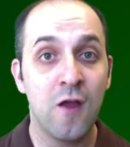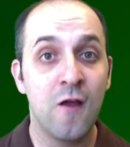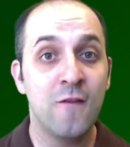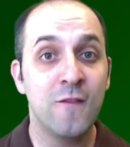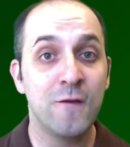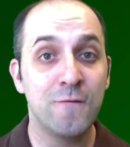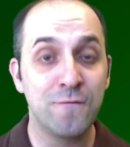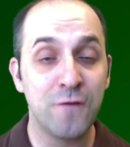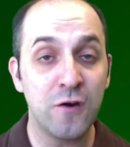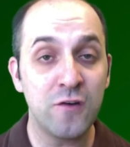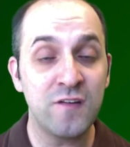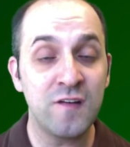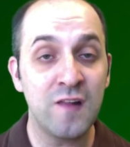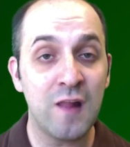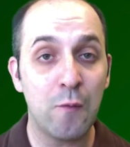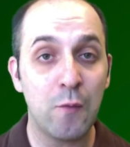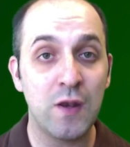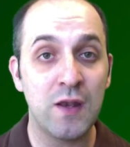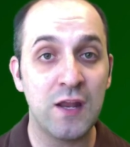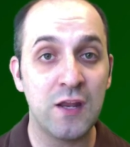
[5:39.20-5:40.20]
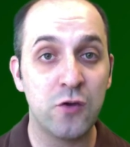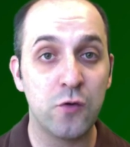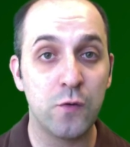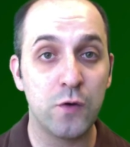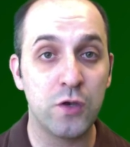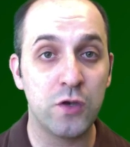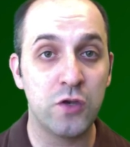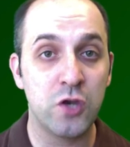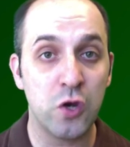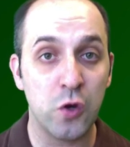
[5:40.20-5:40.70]
The first thing that we need to
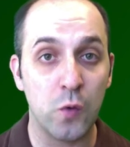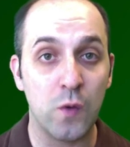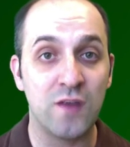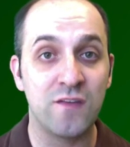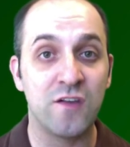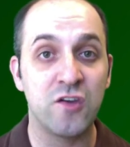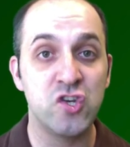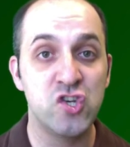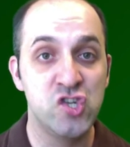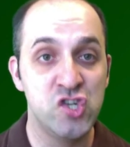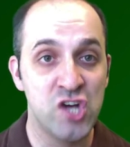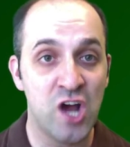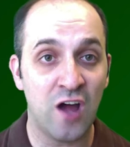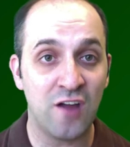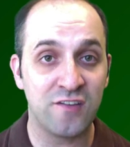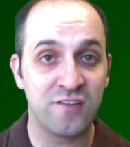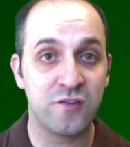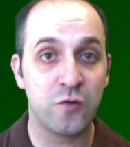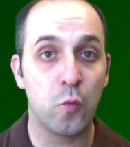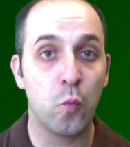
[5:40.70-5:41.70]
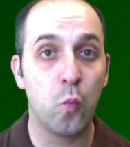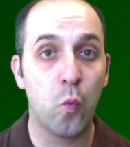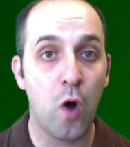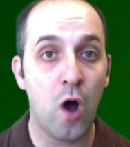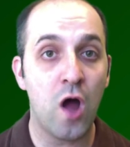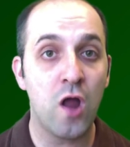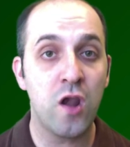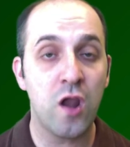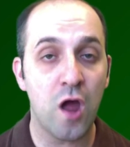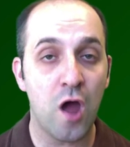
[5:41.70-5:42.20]
do is adjust
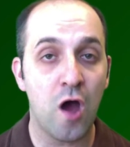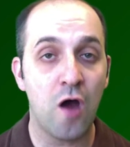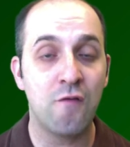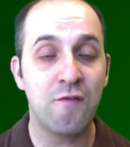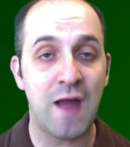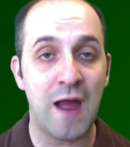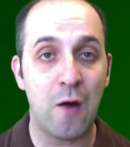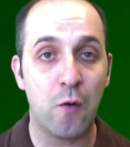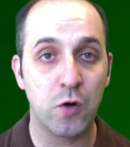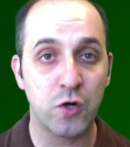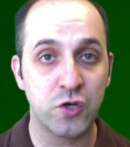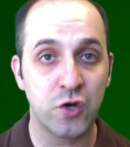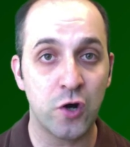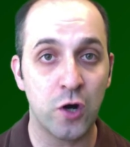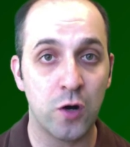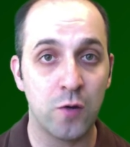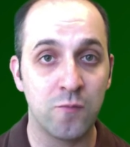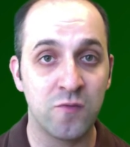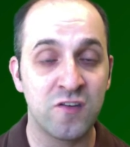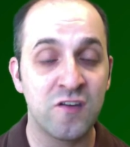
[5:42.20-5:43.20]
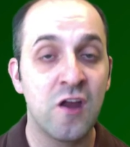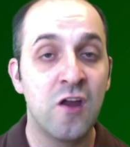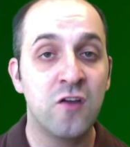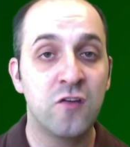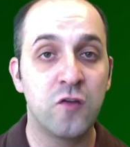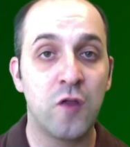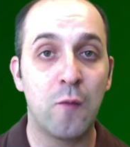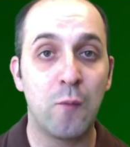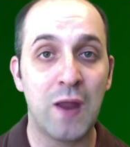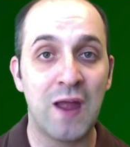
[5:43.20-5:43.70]
one of our terms so
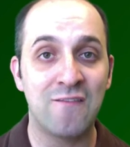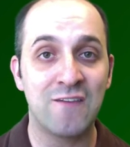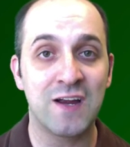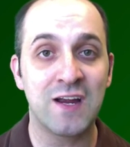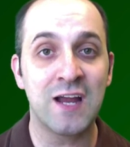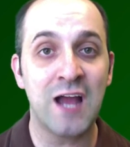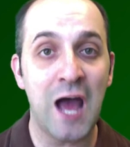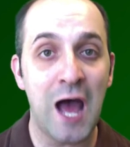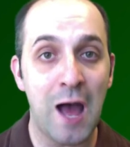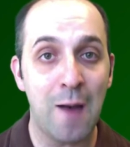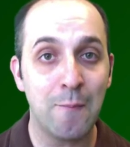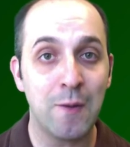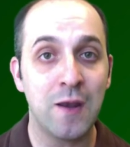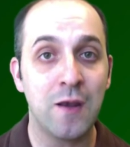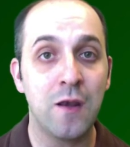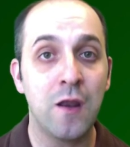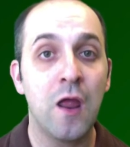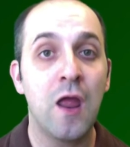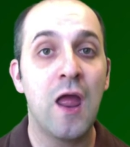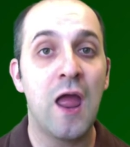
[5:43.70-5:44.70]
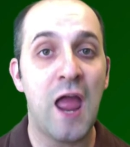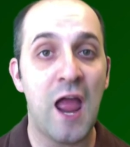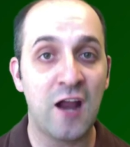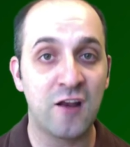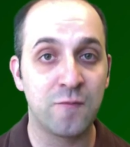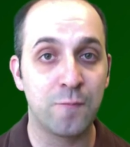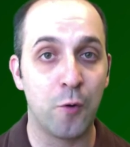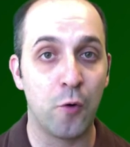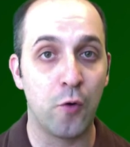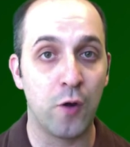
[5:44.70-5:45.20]
that we have a common
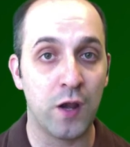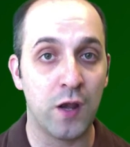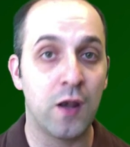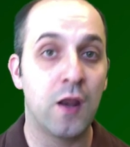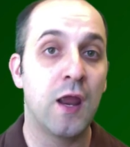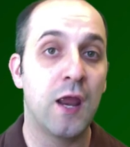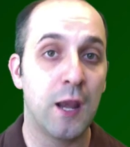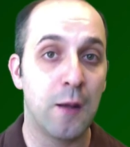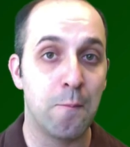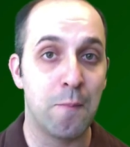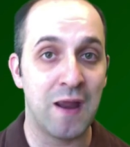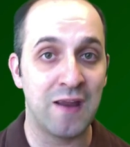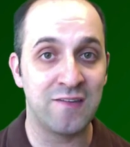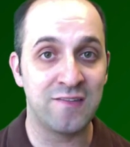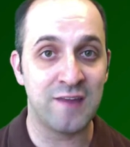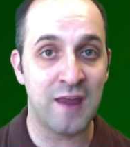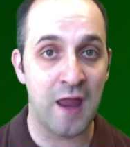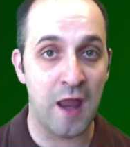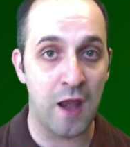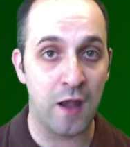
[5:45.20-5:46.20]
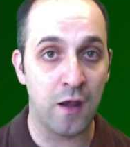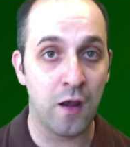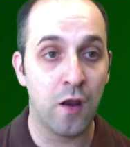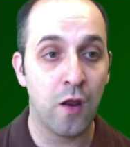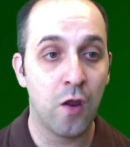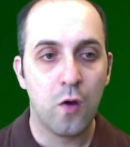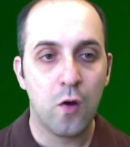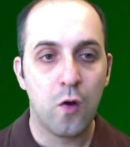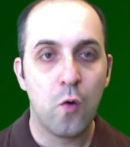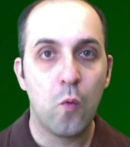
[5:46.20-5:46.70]
exponent in base 10.
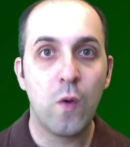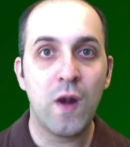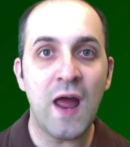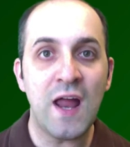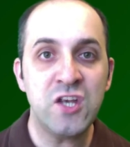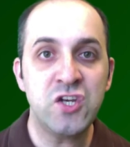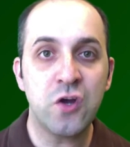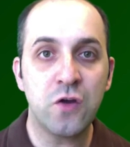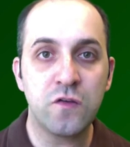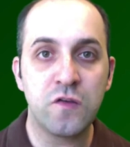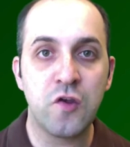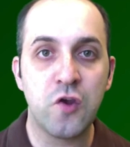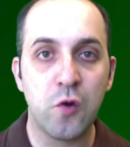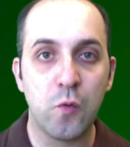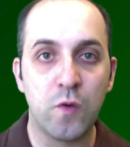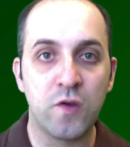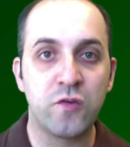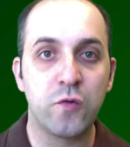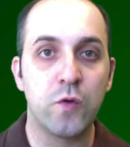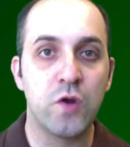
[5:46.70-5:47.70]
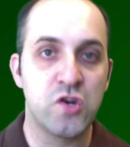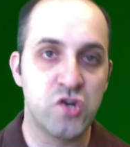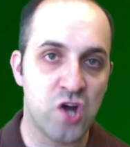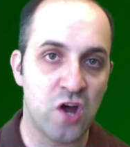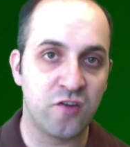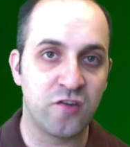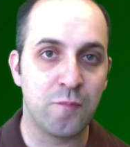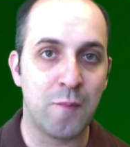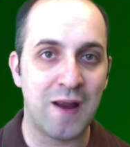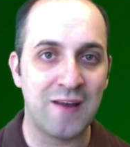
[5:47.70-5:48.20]
What I chose to do was to
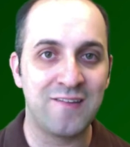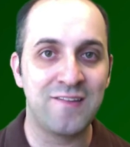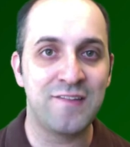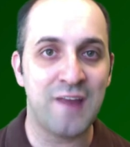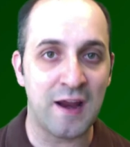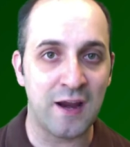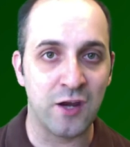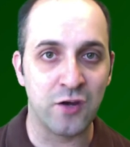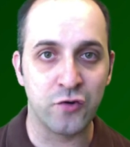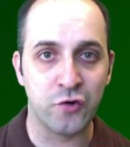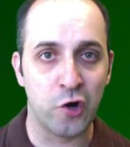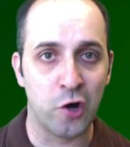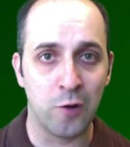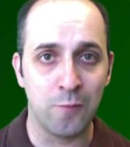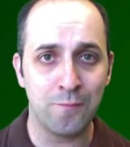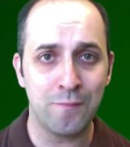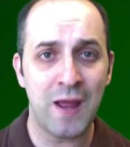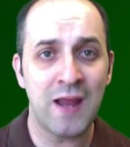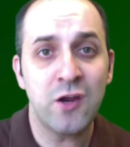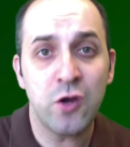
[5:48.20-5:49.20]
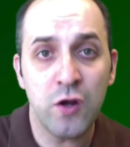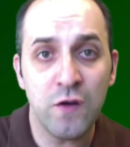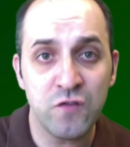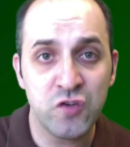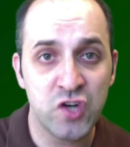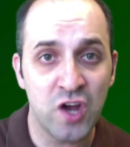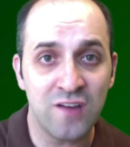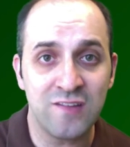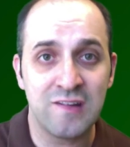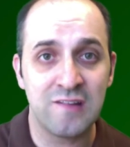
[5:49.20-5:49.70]
adjust my second term. I could have
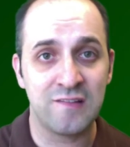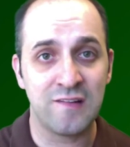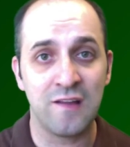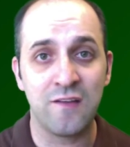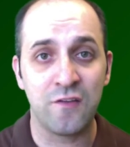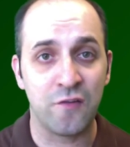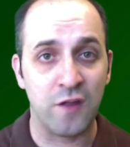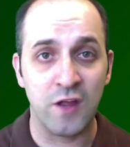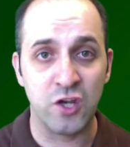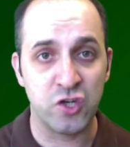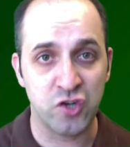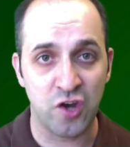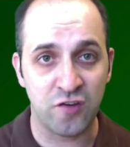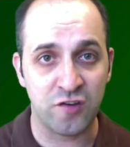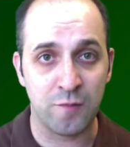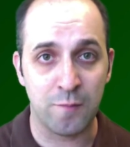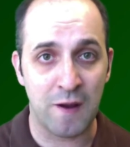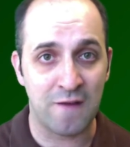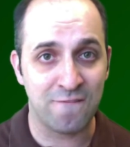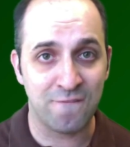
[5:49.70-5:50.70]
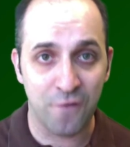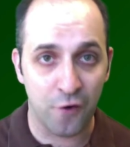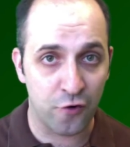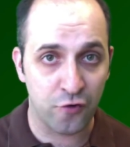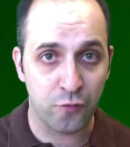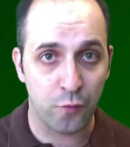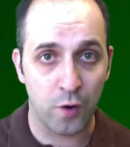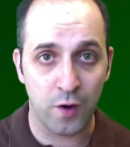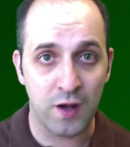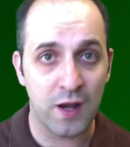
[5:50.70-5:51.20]
just as easily adjusted my first
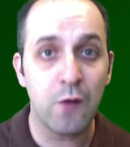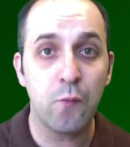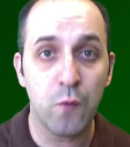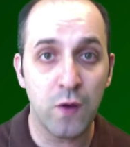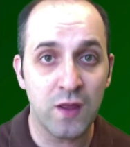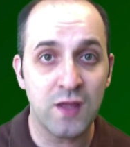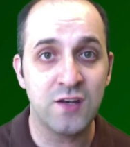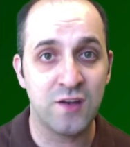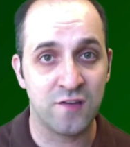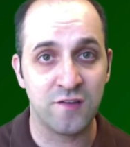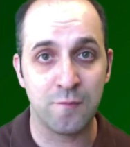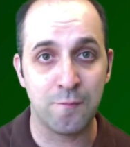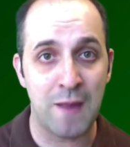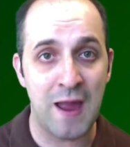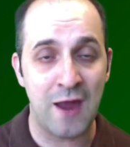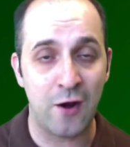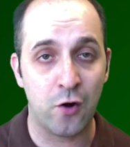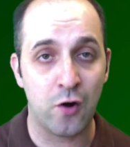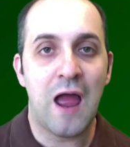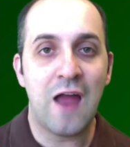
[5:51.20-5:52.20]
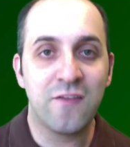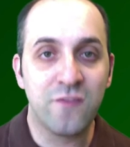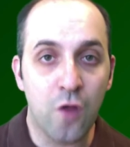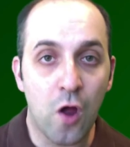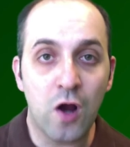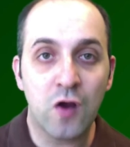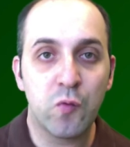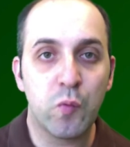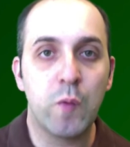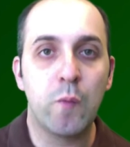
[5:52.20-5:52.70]
one. It really doesn't matter, as
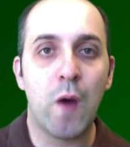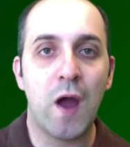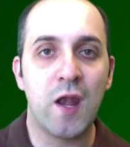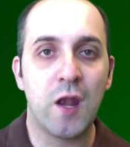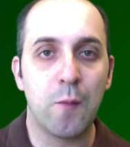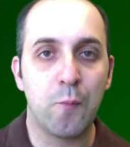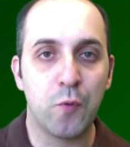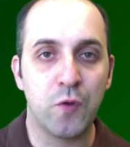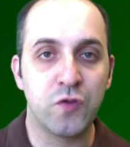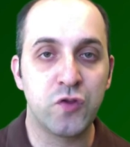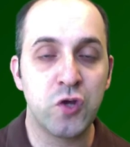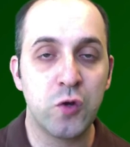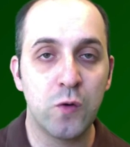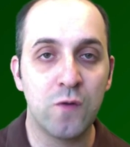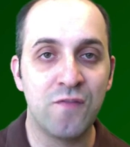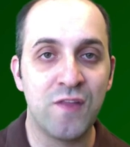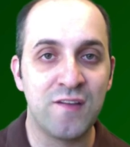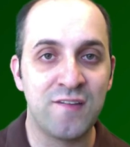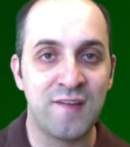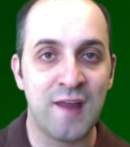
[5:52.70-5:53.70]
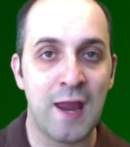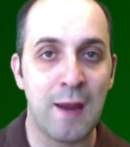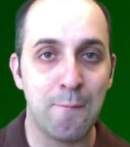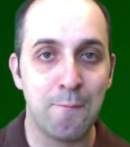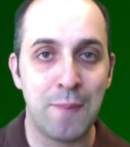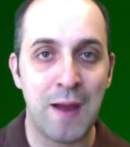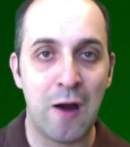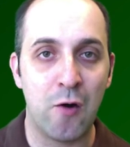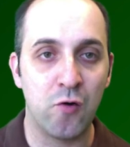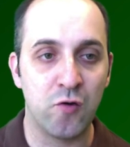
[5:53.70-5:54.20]
long as we wind up with two of the same
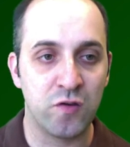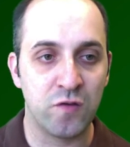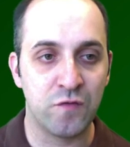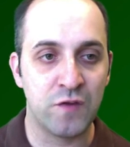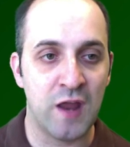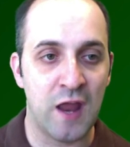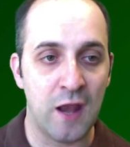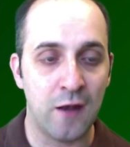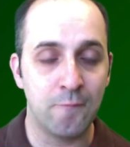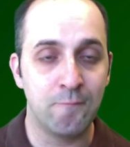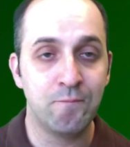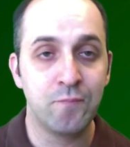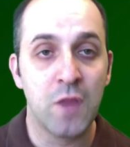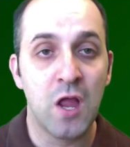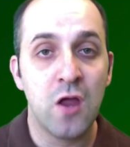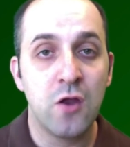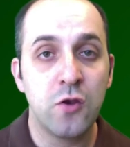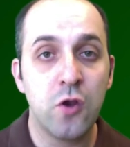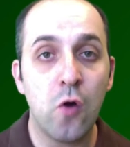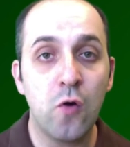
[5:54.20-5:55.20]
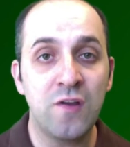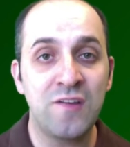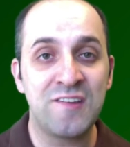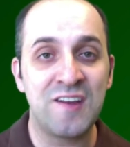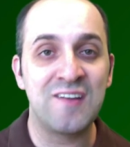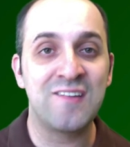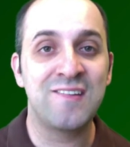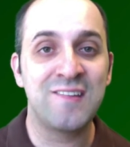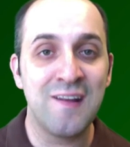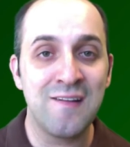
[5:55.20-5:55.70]
powers of 10. Notice
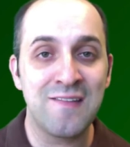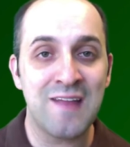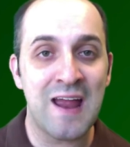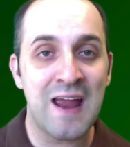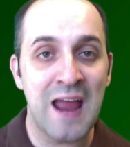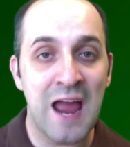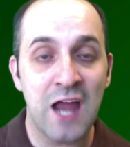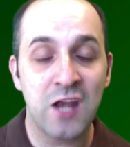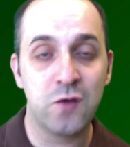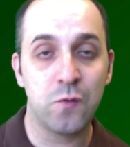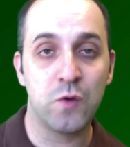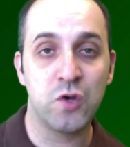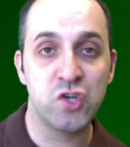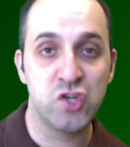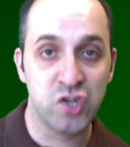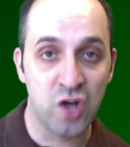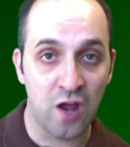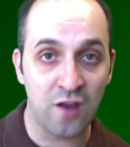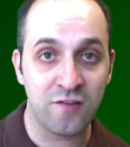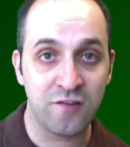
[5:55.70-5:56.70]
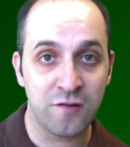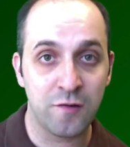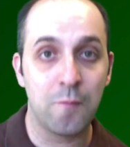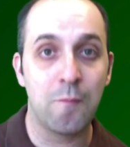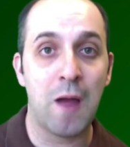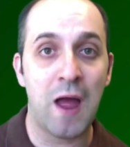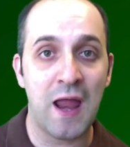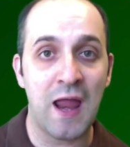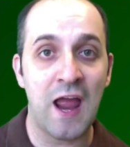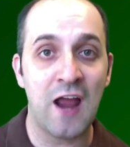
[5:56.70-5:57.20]
that since I had to adjust
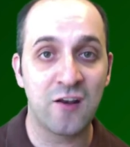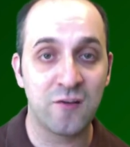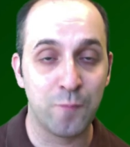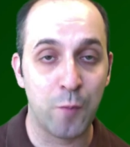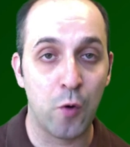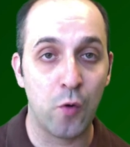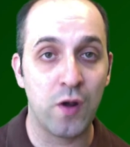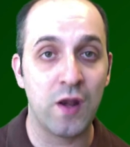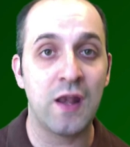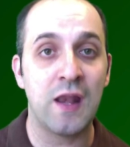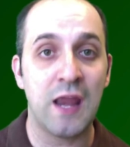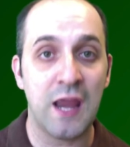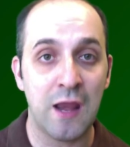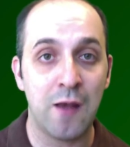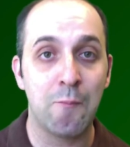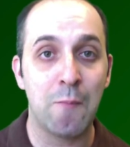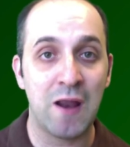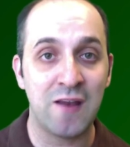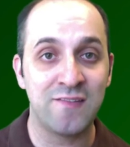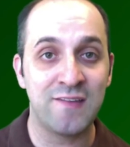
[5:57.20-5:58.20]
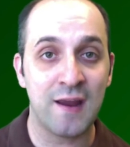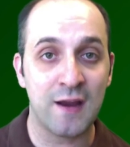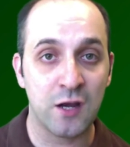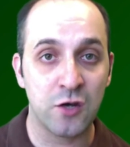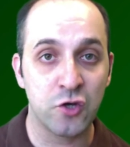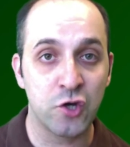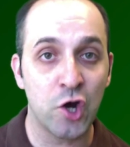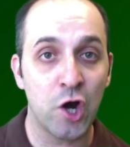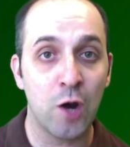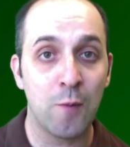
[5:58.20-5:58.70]
my exponent in my second
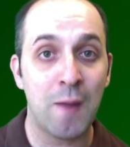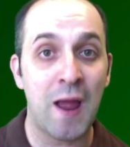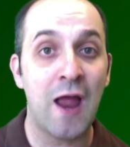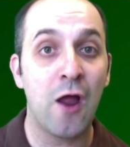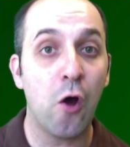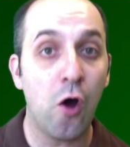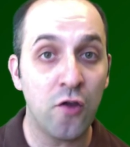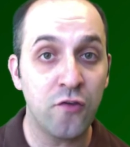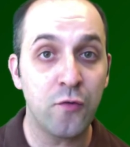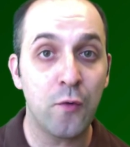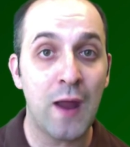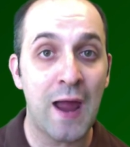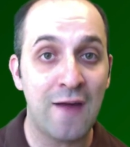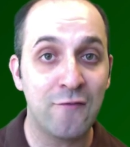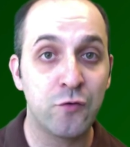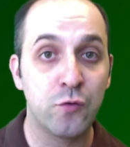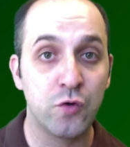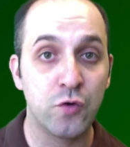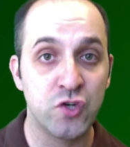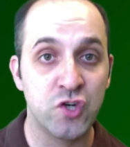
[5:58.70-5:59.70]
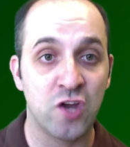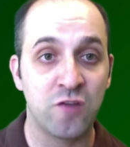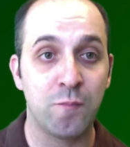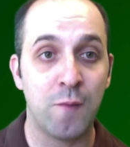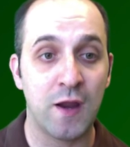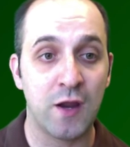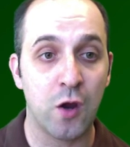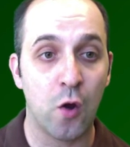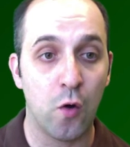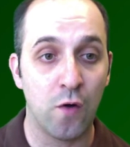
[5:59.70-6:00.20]
term, I also have to adjust my
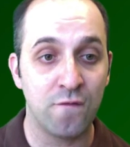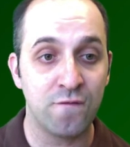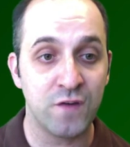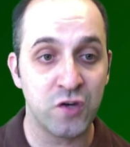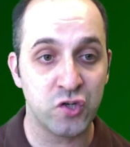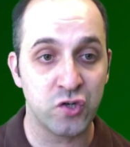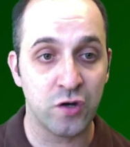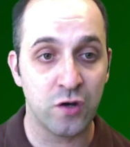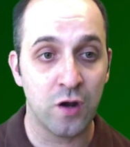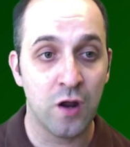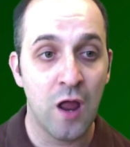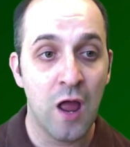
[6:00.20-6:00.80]
coefficient.